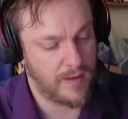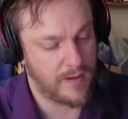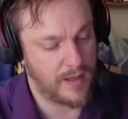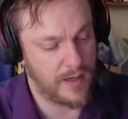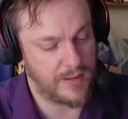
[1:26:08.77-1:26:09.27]

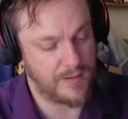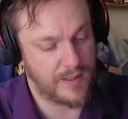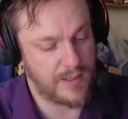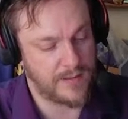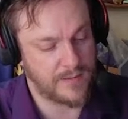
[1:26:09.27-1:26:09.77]
Can I do
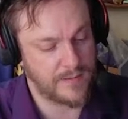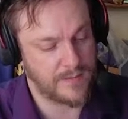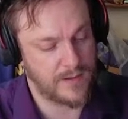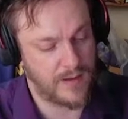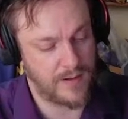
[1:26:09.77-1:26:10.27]
that?
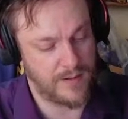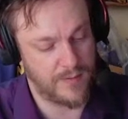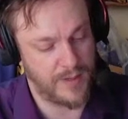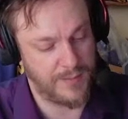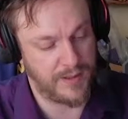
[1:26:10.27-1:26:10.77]
I don't
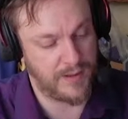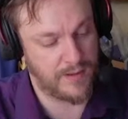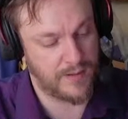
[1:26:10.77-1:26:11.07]
know, maybe.